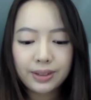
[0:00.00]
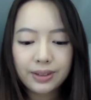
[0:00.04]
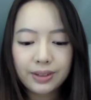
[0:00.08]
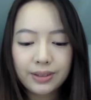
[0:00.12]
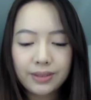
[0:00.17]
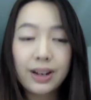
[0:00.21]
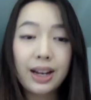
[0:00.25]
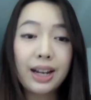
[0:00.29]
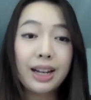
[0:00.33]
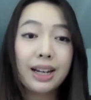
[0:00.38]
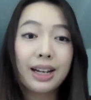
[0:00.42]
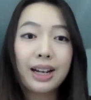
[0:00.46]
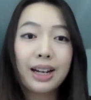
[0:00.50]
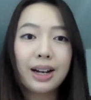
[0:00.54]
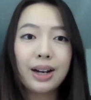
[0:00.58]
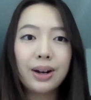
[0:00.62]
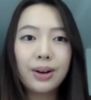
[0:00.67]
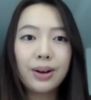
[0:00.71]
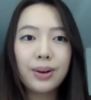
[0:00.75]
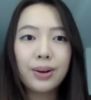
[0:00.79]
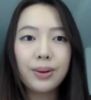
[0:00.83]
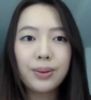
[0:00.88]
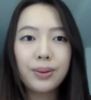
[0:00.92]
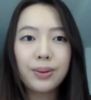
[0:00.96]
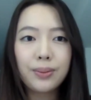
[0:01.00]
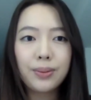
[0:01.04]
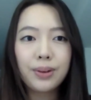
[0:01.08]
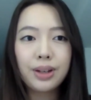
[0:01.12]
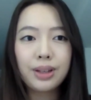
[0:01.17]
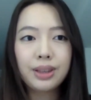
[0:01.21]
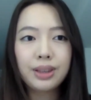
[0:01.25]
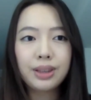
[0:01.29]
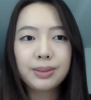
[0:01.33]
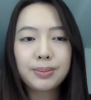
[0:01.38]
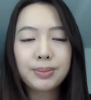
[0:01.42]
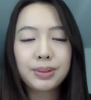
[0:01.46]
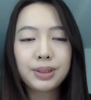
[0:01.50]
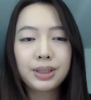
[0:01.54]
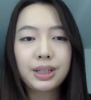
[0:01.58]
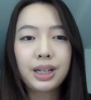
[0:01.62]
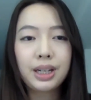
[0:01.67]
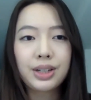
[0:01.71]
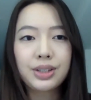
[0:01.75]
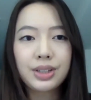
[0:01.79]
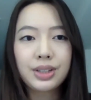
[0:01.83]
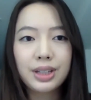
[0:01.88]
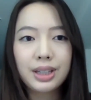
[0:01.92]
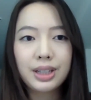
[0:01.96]
find out what
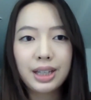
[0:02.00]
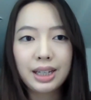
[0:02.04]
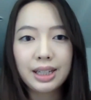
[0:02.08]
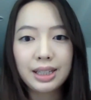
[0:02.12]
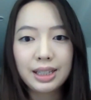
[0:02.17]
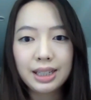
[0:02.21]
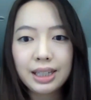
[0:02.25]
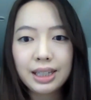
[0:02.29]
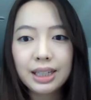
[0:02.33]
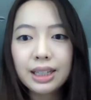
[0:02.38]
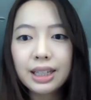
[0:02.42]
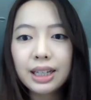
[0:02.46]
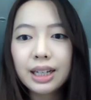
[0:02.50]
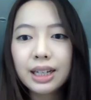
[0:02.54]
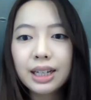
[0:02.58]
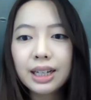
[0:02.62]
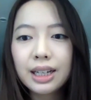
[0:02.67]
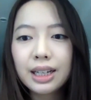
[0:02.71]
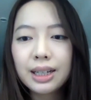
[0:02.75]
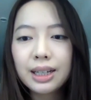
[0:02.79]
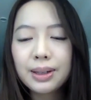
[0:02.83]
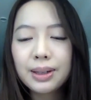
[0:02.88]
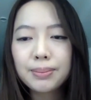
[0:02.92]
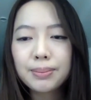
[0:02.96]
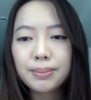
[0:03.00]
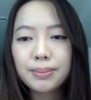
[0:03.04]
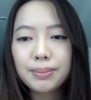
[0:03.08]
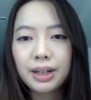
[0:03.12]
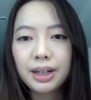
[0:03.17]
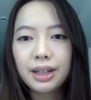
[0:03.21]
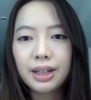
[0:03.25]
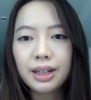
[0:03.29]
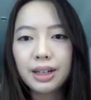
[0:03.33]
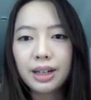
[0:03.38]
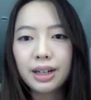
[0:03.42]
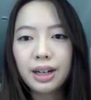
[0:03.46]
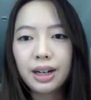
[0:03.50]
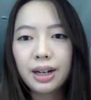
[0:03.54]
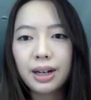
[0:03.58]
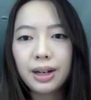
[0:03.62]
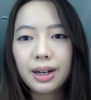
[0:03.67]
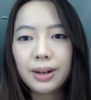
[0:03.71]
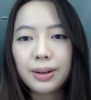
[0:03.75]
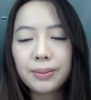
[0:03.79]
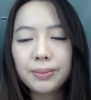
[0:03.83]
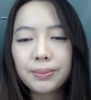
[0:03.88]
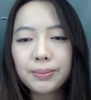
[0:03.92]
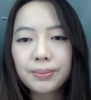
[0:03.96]
protection they need. But
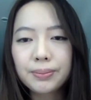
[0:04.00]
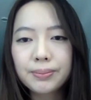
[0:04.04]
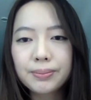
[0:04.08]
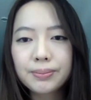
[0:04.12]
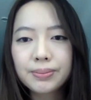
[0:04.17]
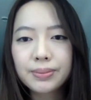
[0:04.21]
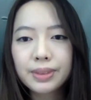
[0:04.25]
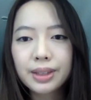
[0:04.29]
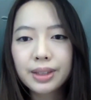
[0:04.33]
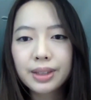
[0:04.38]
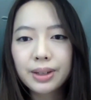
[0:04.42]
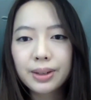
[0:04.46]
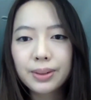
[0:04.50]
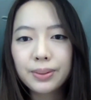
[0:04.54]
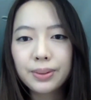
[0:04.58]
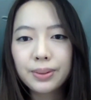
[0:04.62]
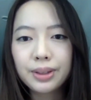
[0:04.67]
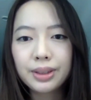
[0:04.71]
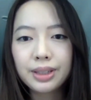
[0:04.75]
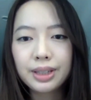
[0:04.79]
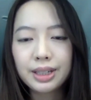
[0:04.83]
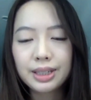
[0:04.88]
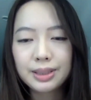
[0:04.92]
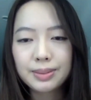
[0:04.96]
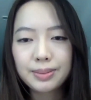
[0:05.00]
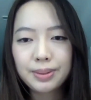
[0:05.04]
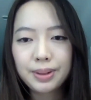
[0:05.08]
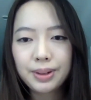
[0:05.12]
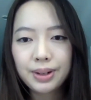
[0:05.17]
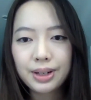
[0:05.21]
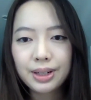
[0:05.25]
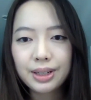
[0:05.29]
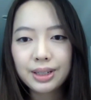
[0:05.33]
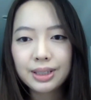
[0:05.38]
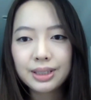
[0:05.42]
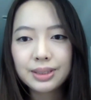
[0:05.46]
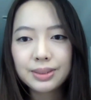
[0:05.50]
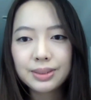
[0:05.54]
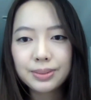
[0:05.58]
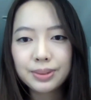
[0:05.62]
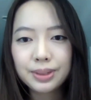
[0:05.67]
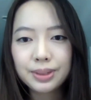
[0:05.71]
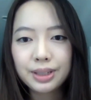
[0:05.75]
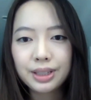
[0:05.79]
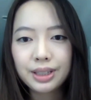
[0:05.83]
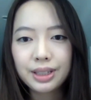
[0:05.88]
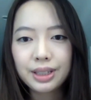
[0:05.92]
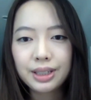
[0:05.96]
with experience,
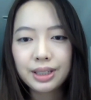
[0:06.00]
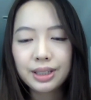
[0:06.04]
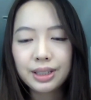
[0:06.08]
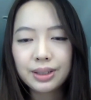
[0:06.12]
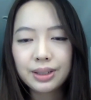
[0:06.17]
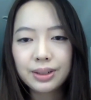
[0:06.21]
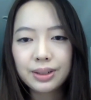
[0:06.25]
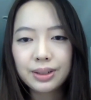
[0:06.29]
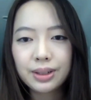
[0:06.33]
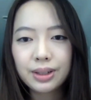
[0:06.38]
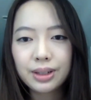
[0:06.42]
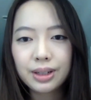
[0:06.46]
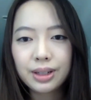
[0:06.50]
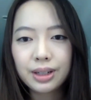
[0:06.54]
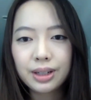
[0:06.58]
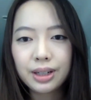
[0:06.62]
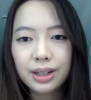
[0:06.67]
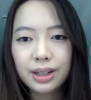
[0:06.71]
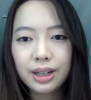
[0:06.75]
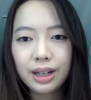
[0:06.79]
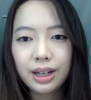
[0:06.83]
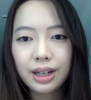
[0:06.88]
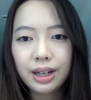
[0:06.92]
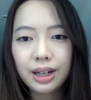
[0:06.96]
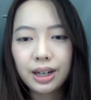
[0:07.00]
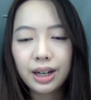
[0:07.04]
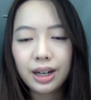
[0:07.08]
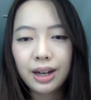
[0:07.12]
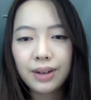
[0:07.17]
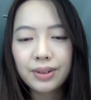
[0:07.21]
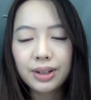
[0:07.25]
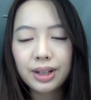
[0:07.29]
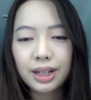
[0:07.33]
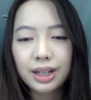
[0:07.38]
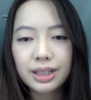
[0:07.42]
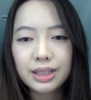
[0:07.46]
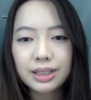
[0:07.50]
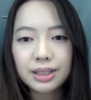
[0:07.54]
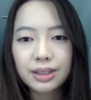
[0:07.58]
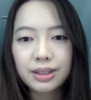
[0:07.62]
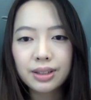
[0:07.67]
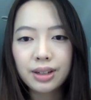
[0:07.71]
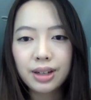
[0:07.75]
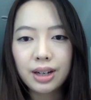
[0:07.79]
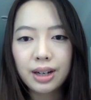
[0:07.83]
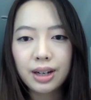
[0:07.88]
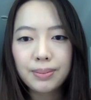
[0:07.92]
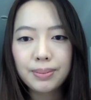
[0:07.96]
I feel like it's a
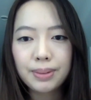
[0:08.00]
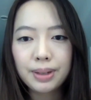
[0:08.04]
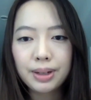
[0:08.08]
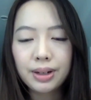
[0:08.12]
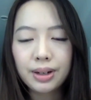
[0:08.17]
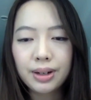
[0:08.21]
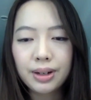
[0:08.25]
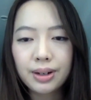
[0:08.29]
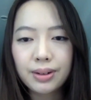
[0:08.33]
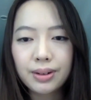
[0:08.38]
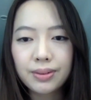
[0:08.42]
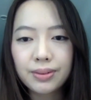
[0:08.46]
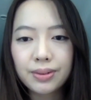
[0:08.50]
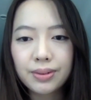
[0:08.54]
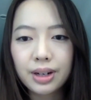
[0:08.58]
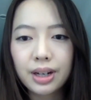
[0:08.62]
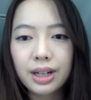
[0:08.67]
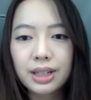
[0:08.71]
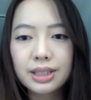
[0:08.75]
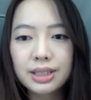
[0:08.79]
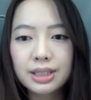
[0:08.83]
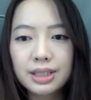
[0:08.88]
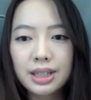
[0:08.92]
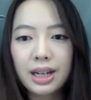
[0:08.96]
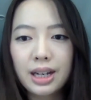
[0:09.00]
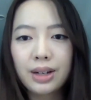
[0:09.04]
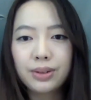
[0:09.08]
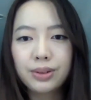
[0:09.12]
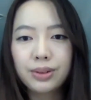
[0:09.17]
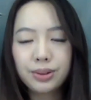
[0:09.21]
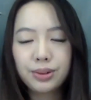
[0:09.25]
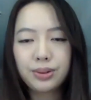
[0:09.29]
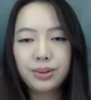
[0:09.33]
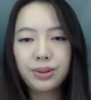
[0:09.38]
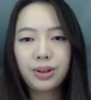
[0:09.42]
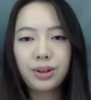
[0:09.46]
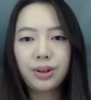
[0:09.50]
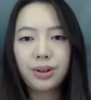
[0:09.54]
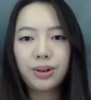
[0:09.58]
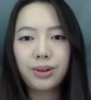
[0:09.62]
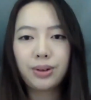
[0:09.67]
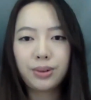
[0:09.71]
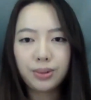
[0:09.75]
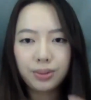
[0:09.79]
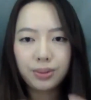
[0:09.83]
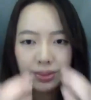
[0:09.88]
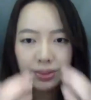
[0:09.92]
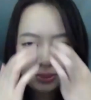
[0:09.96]
lot better for us now to
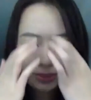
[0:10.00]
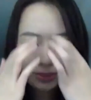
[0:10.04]
know